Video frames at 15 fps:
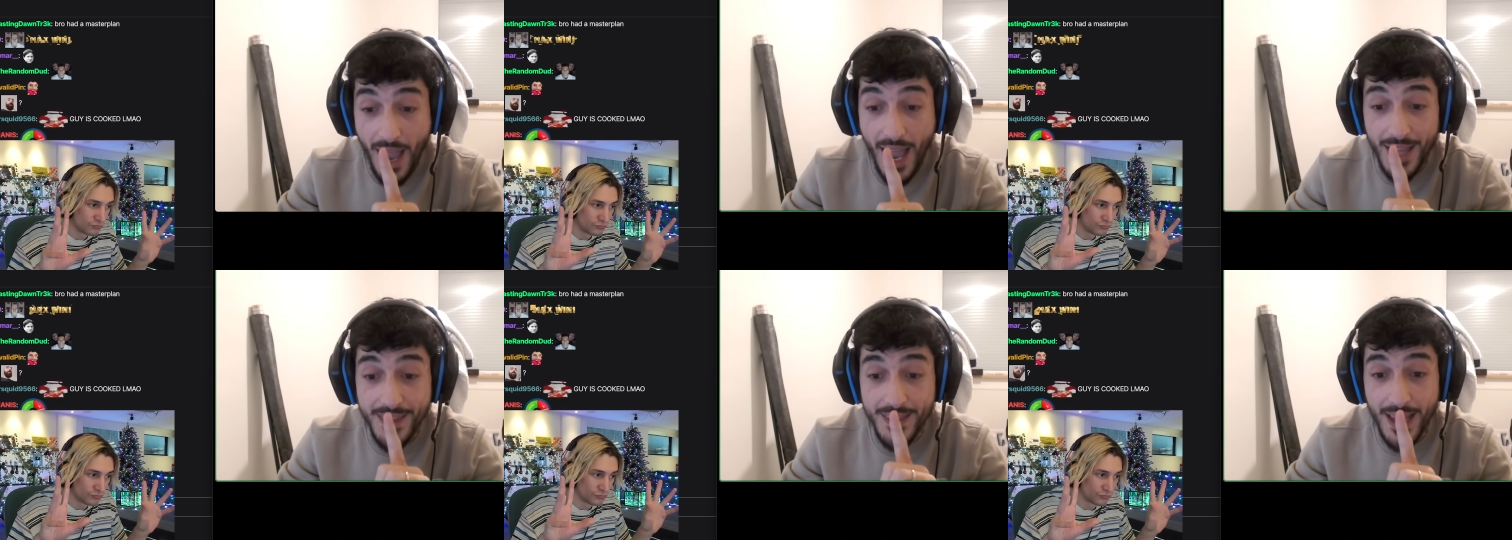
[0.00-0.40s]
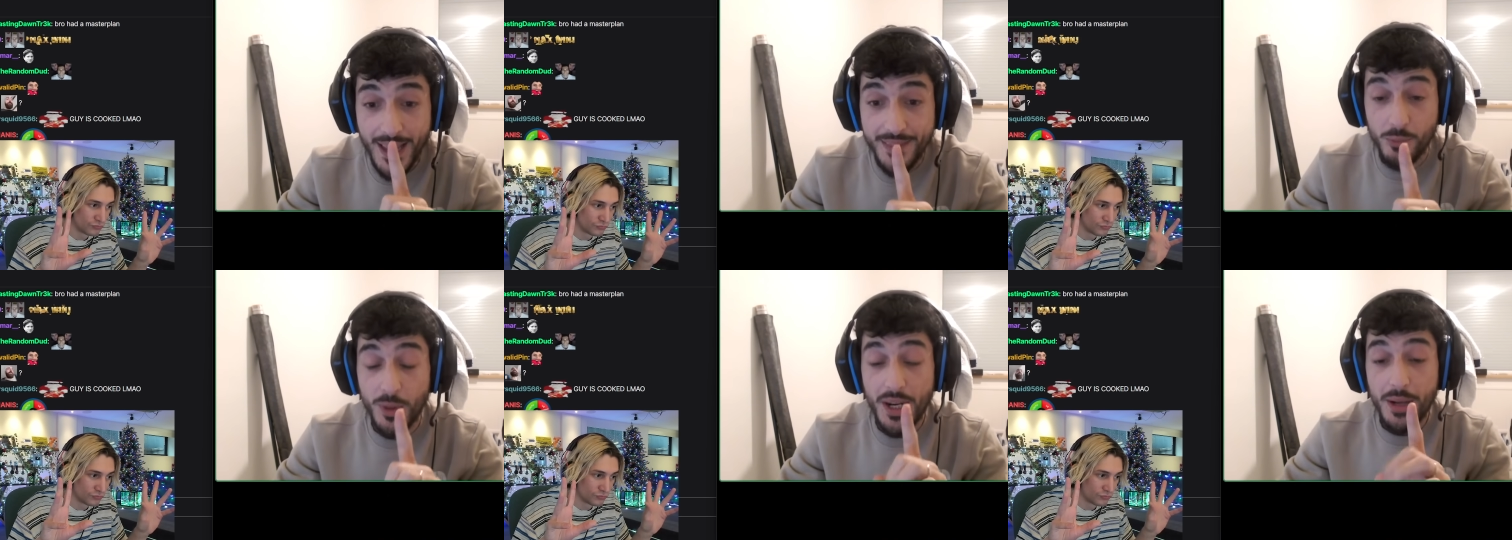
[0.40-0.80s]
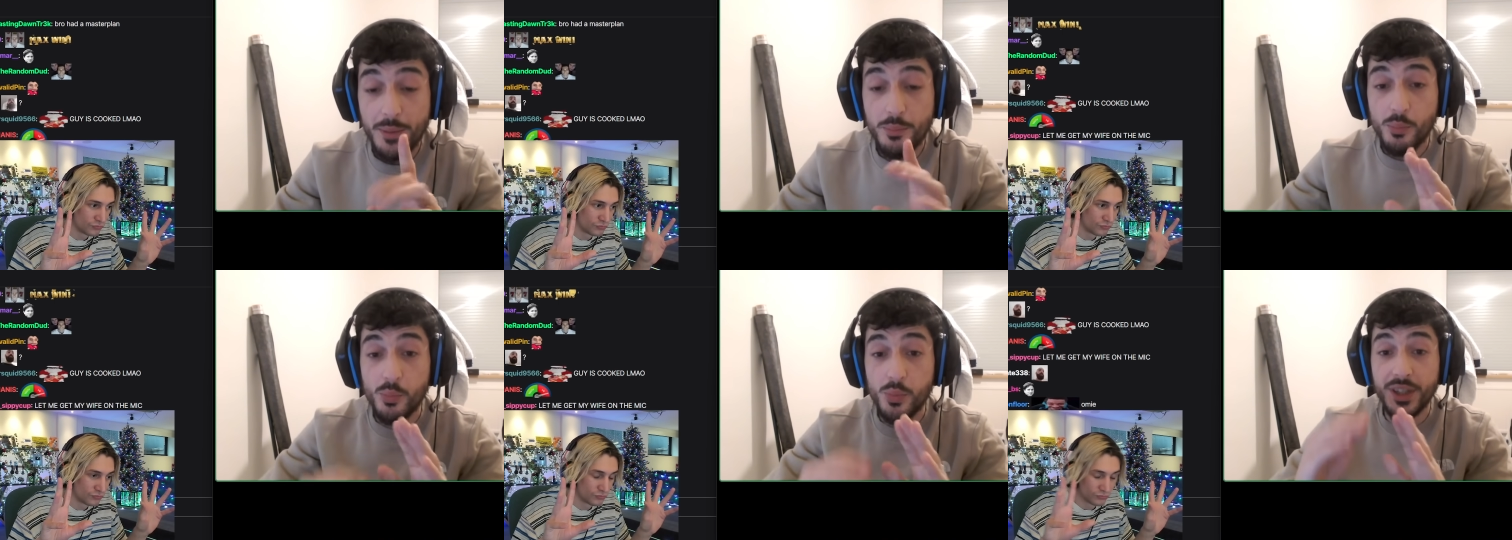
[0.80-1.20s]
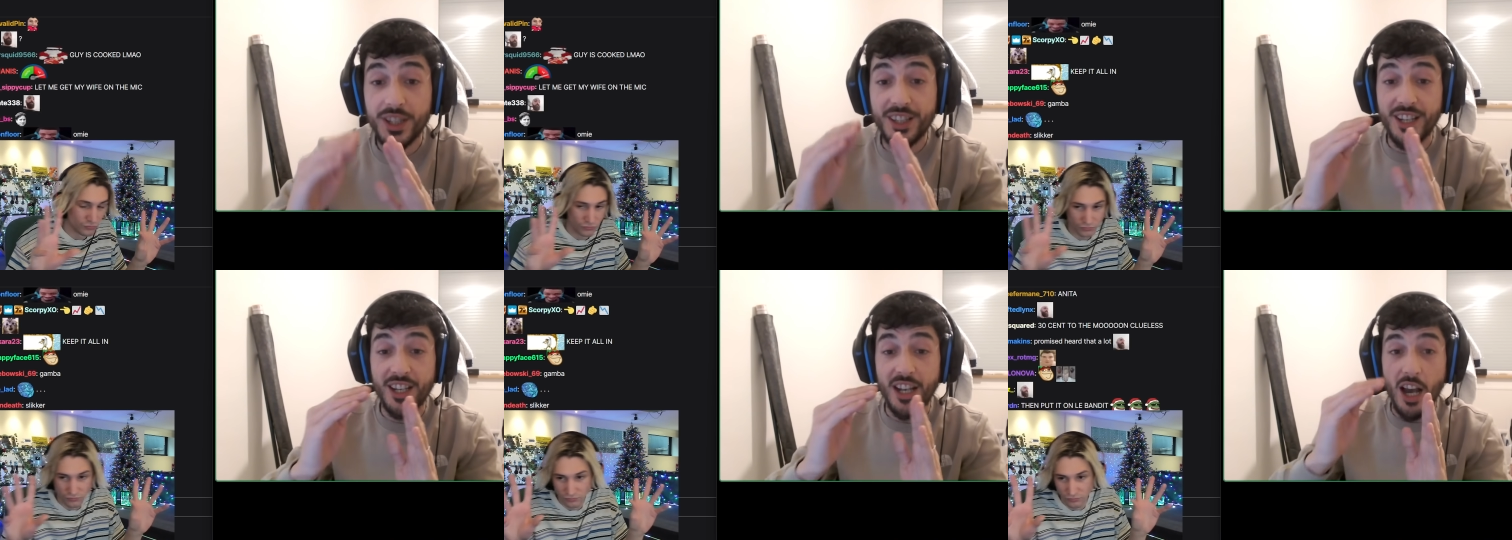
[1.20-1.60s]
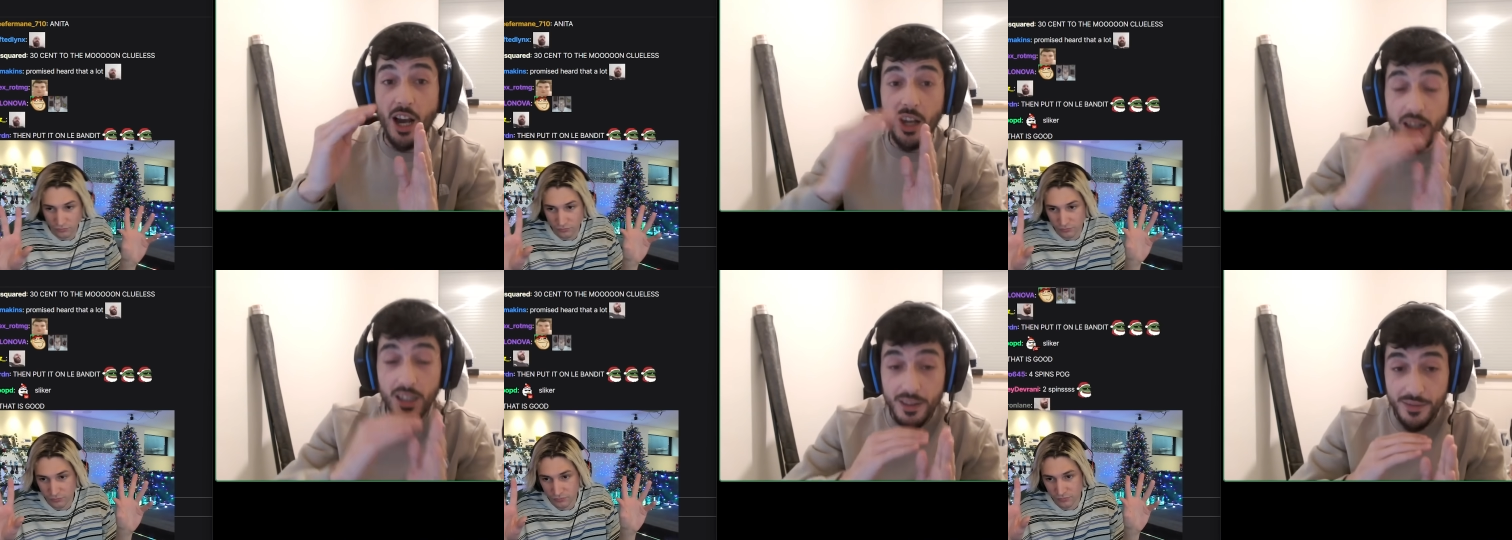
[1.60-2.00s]
Speaker 1: And and when I put it in
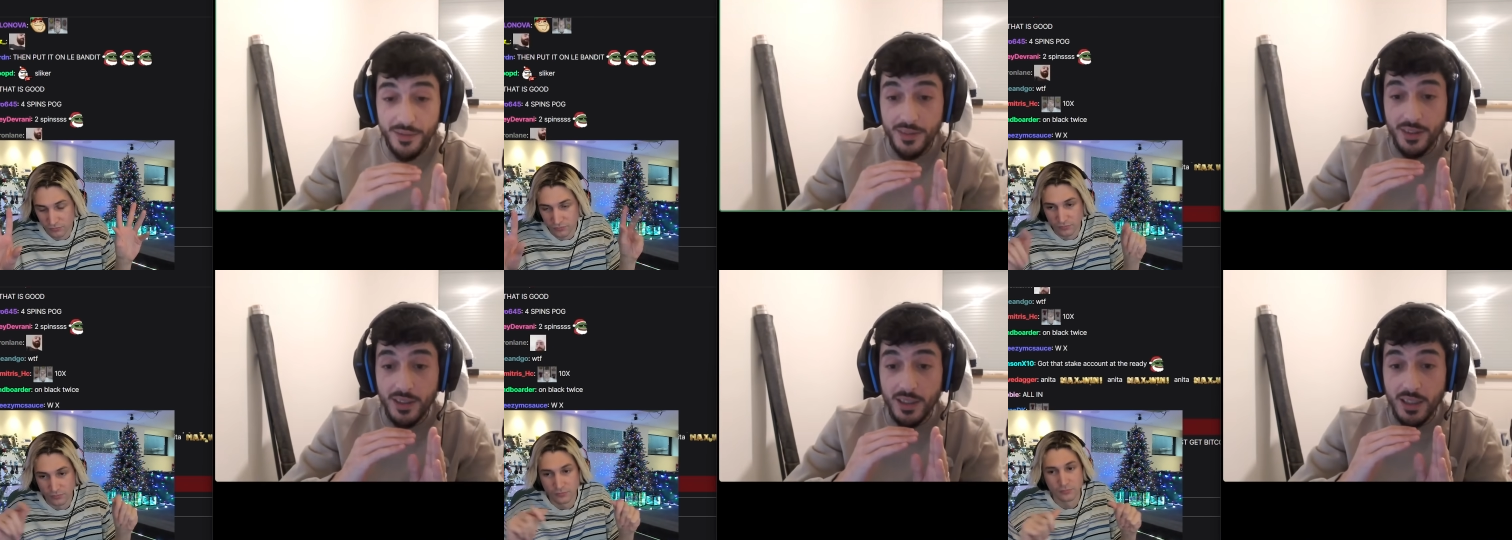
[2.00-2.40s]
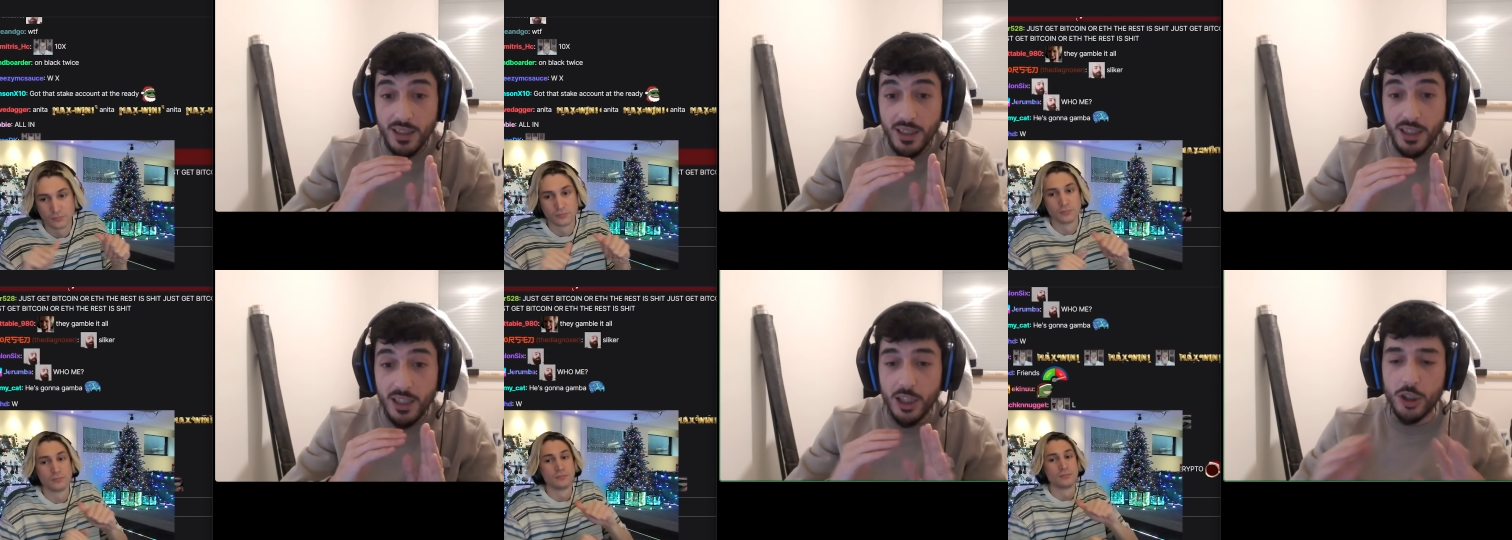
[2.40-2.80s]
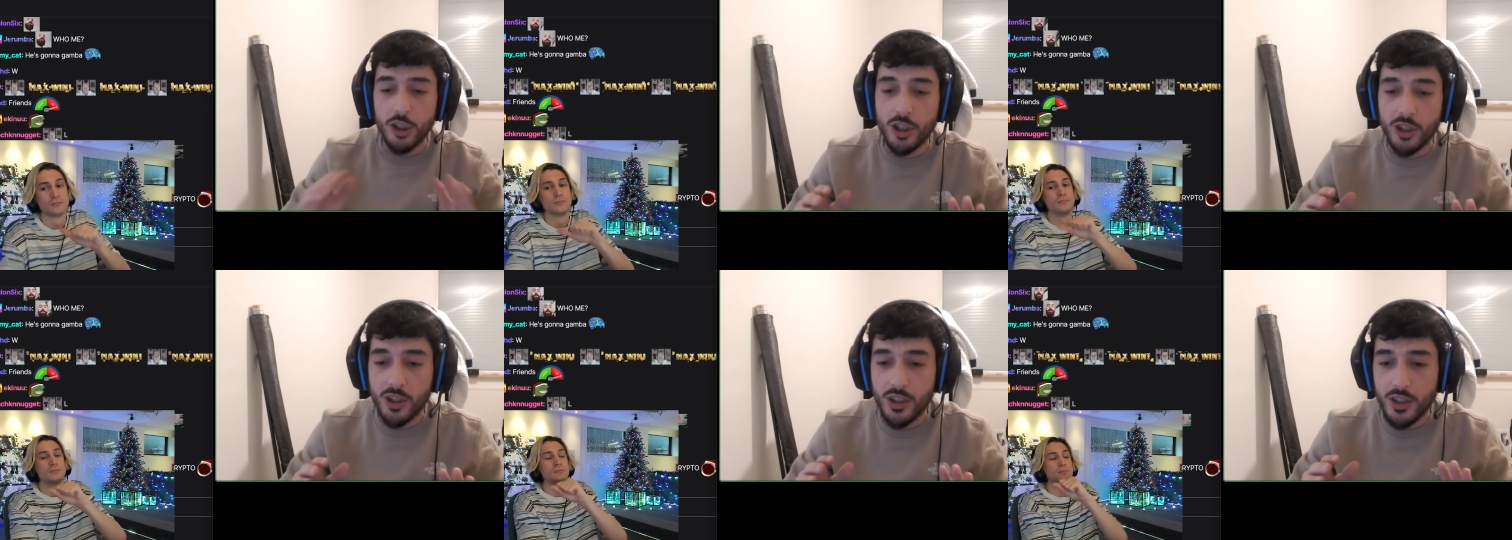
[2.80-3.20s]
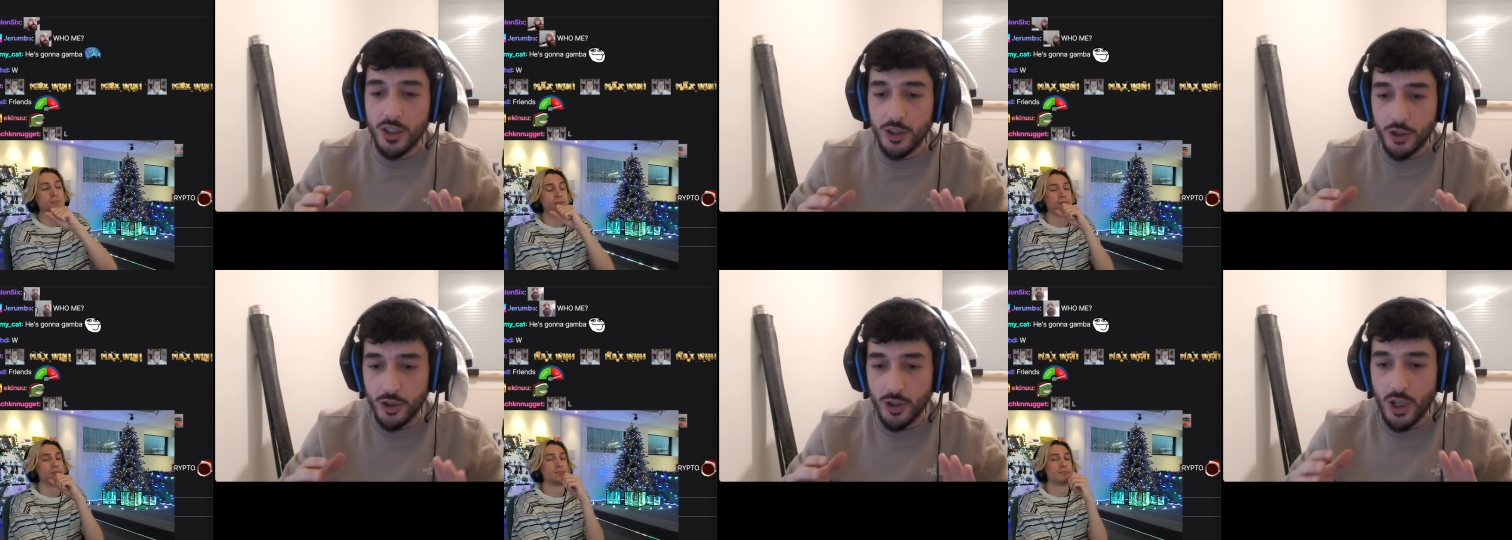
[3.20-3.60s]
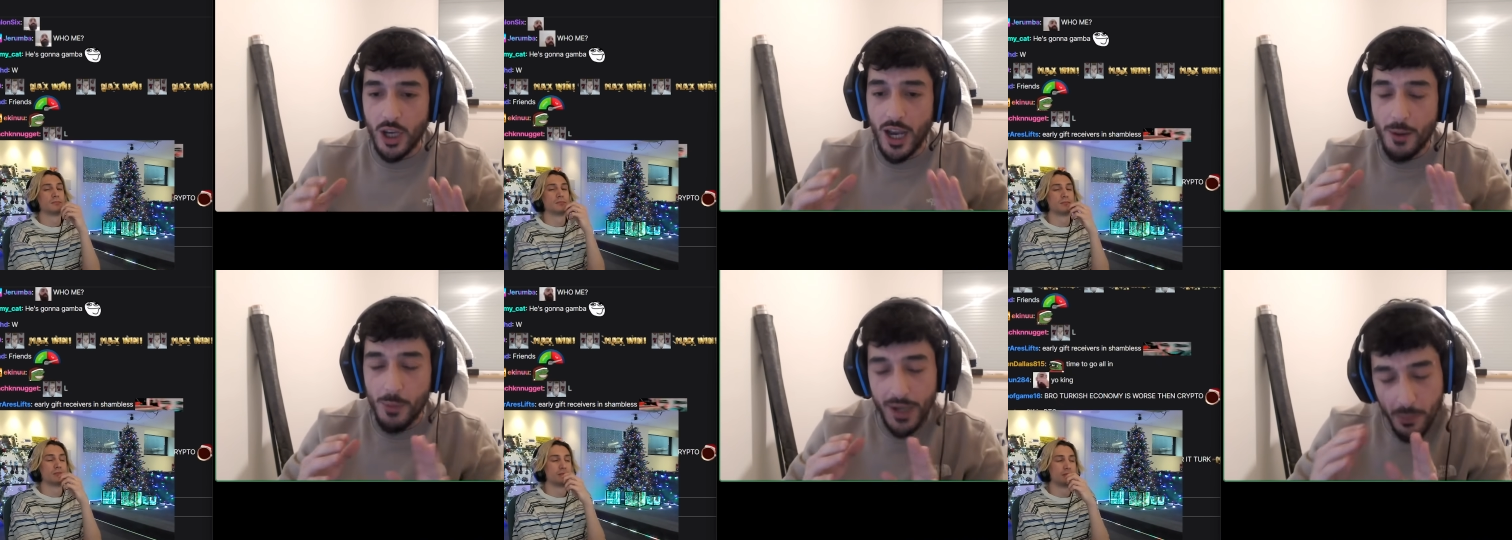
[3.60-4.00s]
Halif, look,
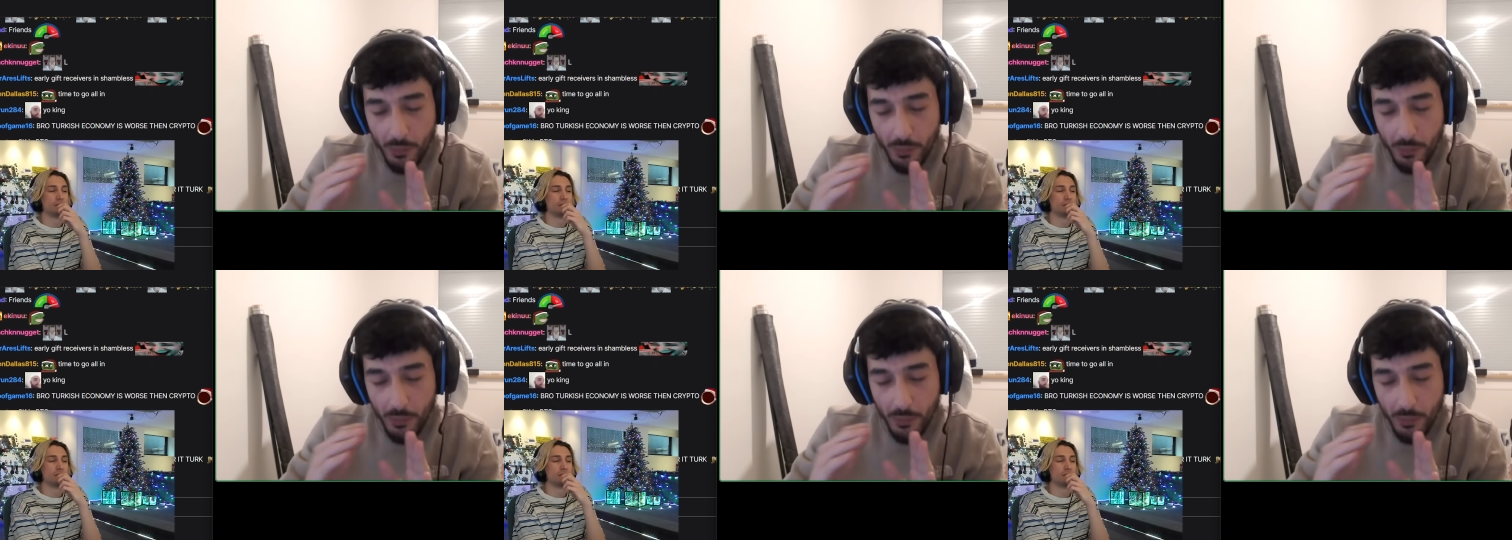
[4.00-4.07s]
when I